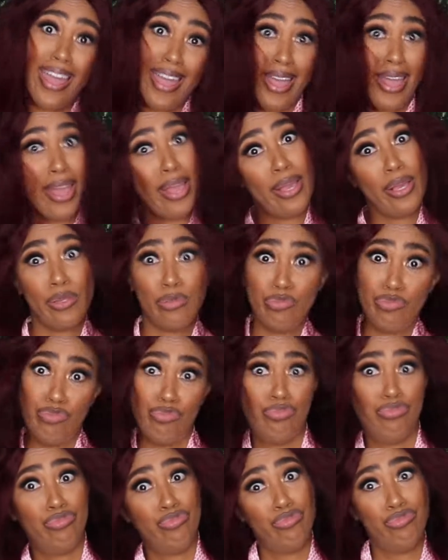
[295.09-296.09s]
Anyway,
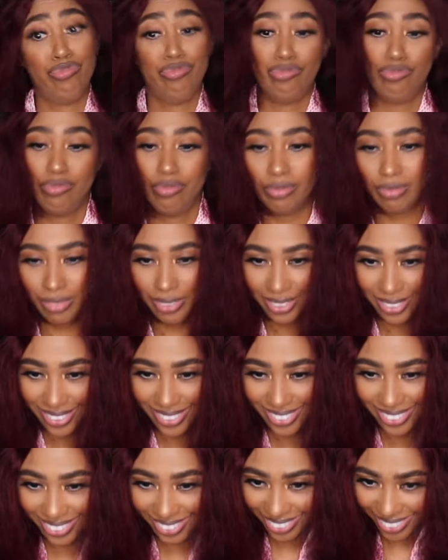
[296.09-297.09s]
so now I'm gonna go
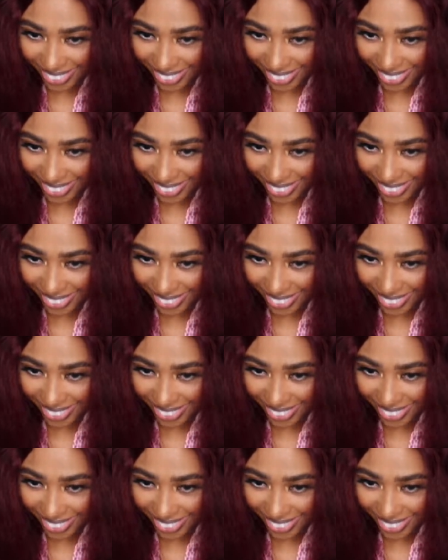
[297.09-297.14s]
in